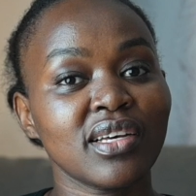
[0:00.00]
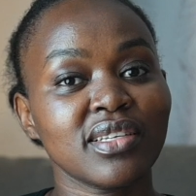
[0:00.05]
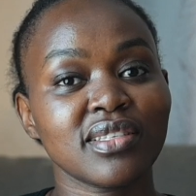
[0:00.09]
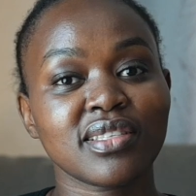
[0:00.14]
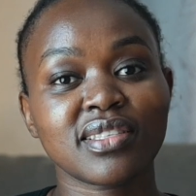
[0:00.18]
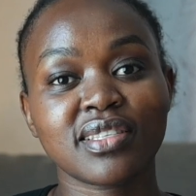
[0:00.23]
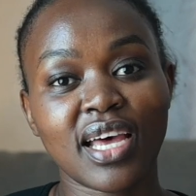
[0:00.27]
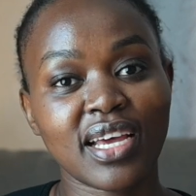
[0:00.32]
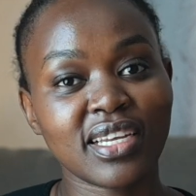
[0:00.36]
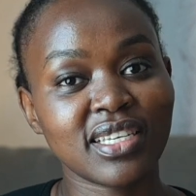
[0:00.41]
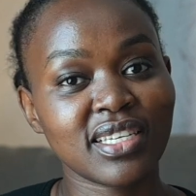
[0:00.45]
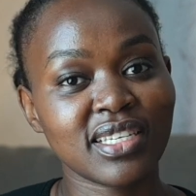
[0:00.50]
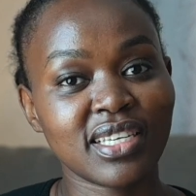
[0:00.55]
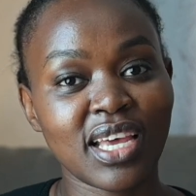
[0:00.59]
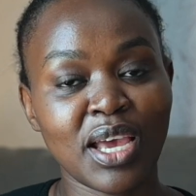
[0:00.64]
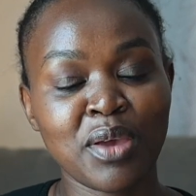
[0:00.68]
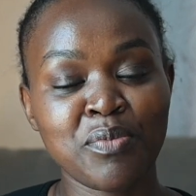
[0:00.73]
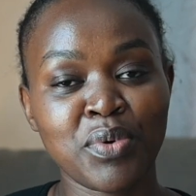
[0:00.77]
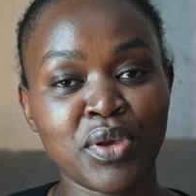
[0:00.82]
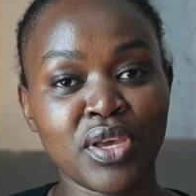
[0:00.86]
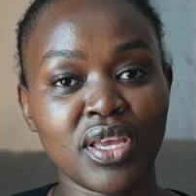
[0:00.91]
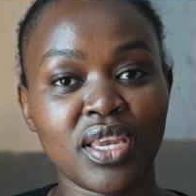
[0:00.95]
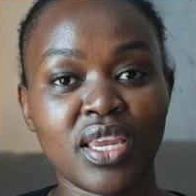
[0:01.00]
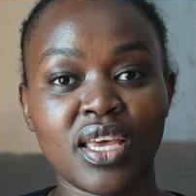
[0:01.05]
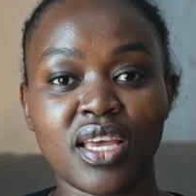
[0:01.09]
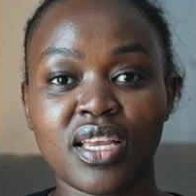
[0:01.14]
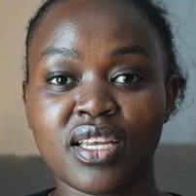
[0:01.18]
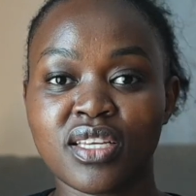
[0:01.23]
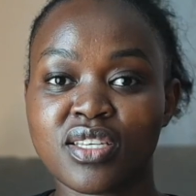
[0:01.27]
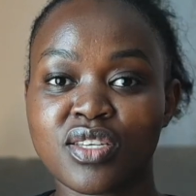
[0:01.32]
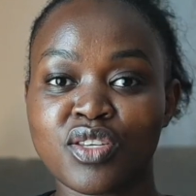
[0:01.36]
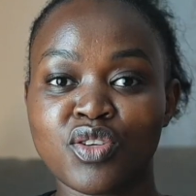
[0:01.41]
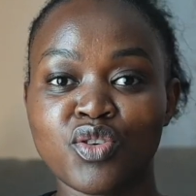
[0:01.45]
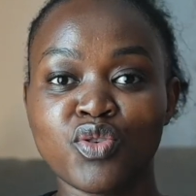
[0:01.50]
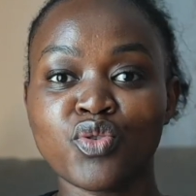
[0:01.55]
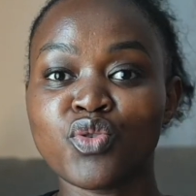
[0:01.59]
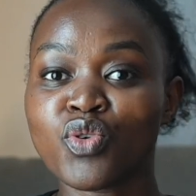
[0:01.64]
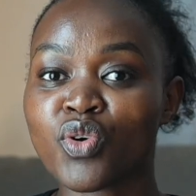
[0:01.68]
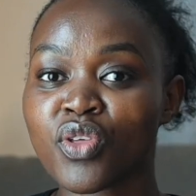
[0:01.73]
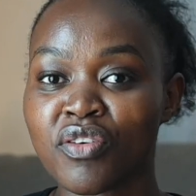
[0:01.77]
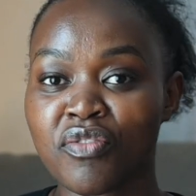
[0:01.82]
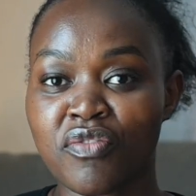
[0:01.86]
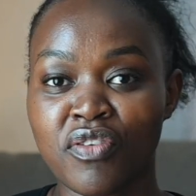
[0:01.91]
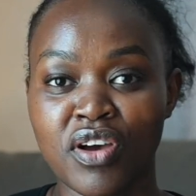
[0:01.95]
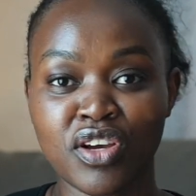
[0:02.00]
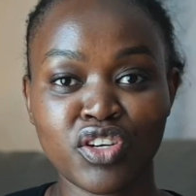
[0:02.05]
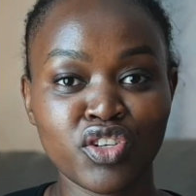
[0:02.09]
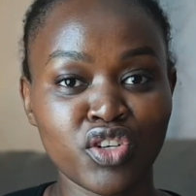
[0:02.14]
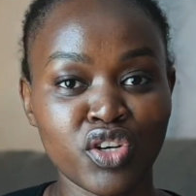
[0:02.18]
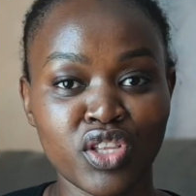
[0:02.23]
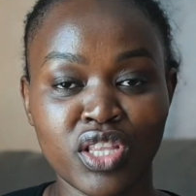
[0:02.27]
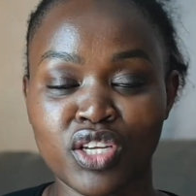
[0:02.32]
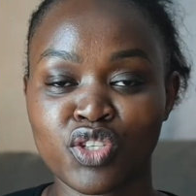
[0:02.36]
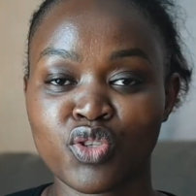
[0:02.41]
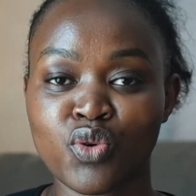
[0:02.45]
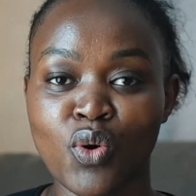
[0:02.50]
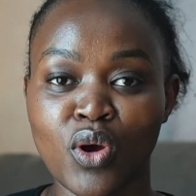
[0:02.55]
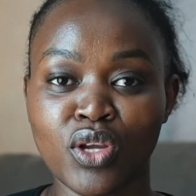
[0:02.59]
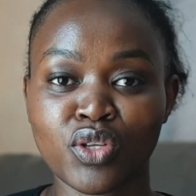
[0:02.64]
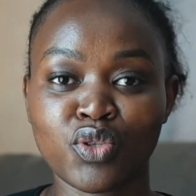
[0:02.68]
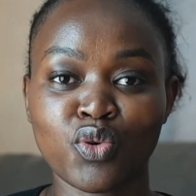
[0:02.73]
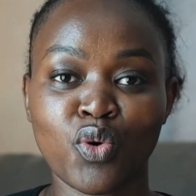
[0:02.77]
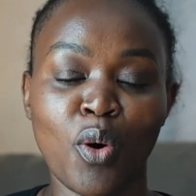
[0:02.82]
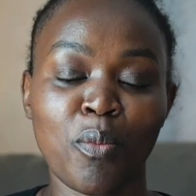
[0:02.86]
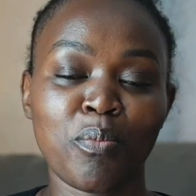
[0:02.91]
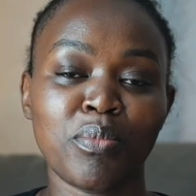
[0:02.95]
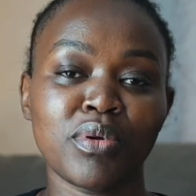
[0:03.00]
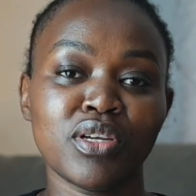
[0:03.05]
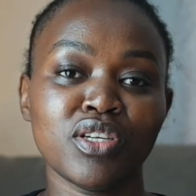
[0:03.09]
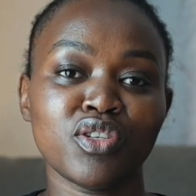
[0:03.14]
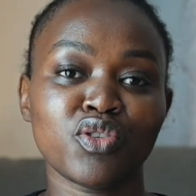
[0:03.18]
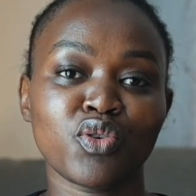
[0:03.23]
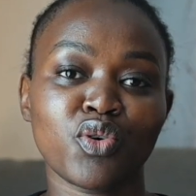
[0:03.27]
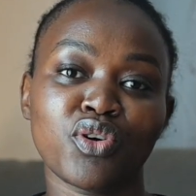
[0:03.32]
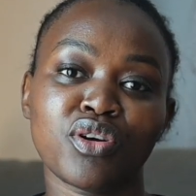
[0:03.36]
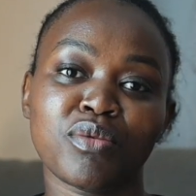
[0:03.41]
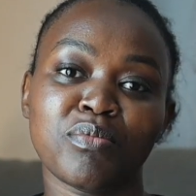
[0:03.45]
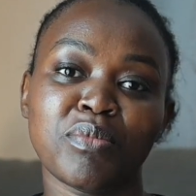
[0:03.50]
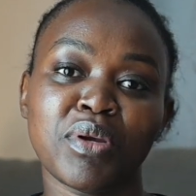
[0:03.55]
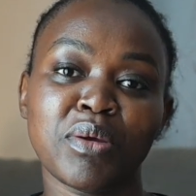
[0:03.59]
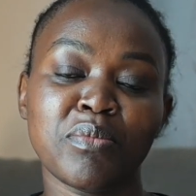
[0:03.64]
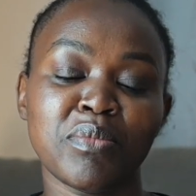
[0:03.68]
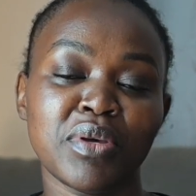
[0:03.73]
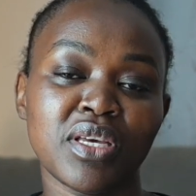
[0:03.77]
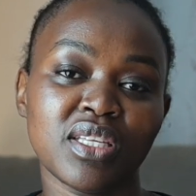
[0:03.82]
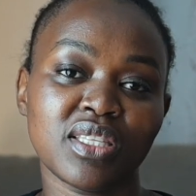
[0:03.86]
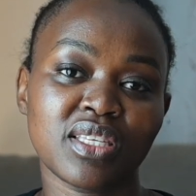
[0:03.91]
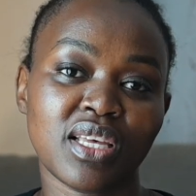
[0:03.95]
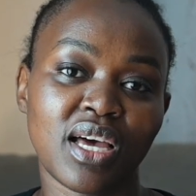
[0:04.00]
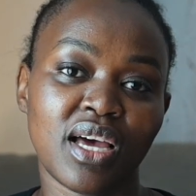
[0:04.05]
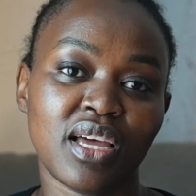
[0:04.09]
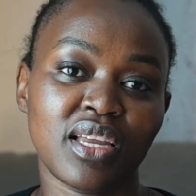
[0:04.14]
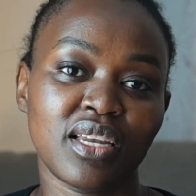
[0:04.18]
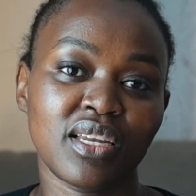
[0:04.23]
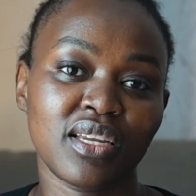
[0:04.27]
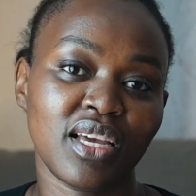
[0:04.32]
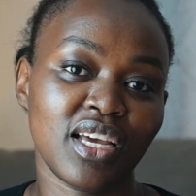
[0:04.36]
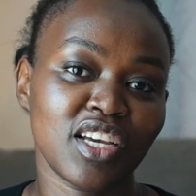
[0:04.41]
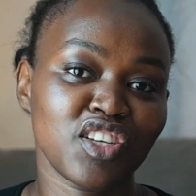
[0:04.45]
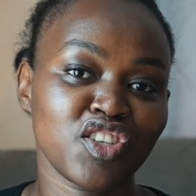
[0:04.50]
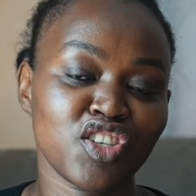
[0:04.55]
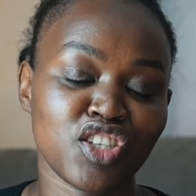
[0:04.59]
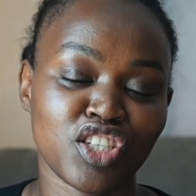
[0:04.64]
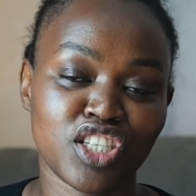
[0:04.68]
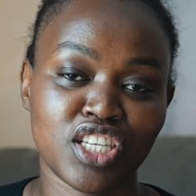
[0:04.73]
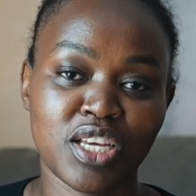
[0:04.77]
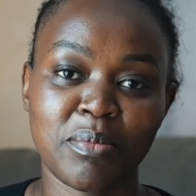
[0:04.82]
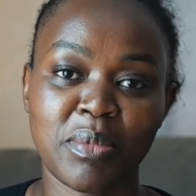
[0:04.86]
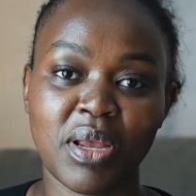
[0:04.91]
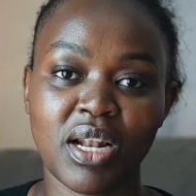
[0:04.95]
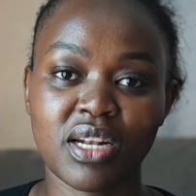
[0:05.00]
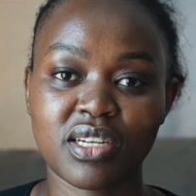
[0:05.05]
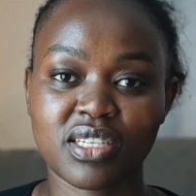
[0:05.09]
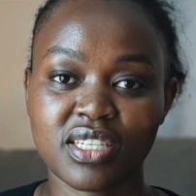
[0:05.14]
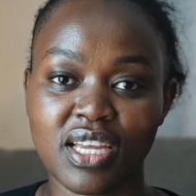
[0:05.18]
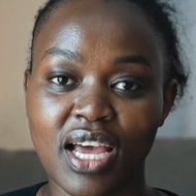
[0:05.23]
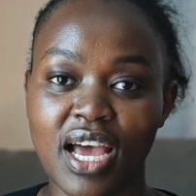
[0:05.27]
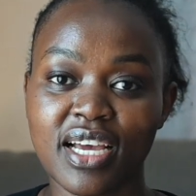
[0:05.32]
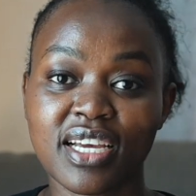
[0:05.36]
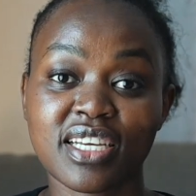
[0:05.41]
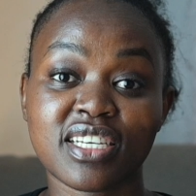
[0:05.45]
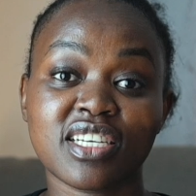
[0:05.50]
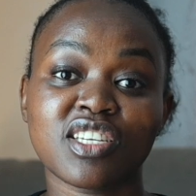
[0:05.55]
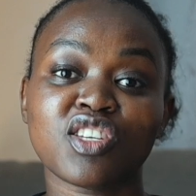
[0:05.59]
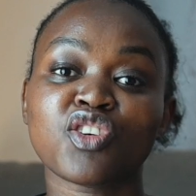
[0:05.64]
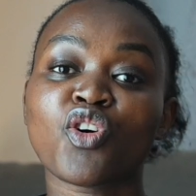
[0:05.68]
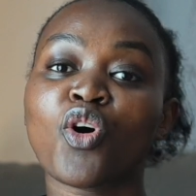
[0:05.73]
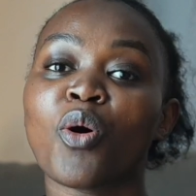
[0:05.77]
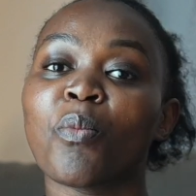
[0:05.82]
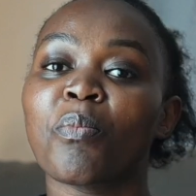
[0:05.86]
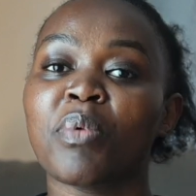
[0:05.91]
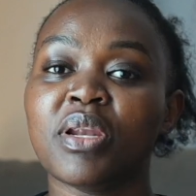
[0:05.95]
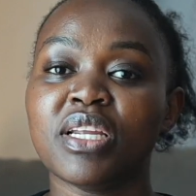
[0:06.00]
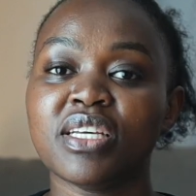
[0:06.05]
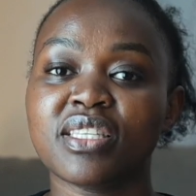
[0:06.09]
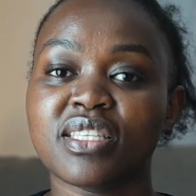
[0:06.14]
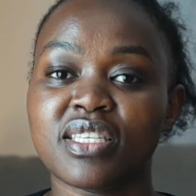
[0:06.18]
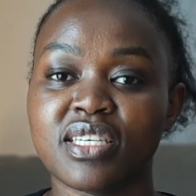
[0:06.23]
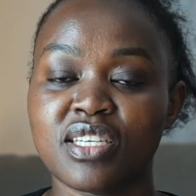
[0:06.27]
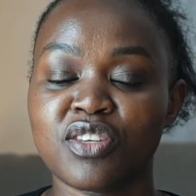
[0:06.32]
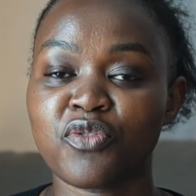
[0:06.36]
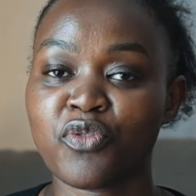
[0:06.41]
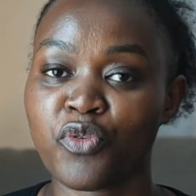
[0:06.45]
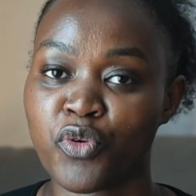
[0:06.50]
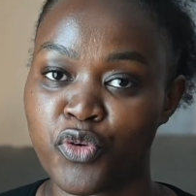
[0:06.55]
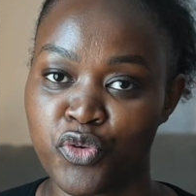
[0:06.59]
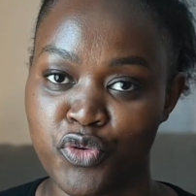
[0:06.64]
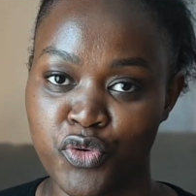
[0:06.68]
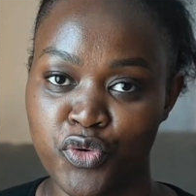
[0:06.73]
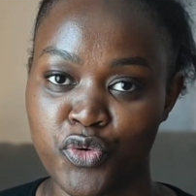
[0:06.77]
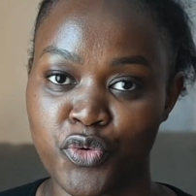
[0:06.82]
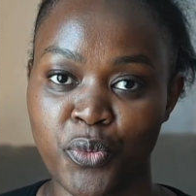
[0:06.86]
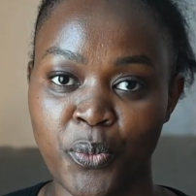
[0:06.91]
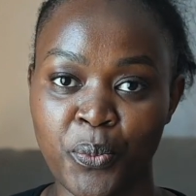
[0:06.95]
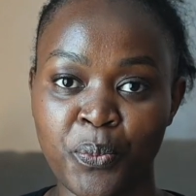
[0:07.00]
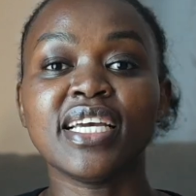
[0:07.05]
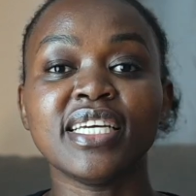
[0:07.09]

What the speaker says: start typing and you know the function that you want to complete, or maybe it's an HTML tag, it completes it for you.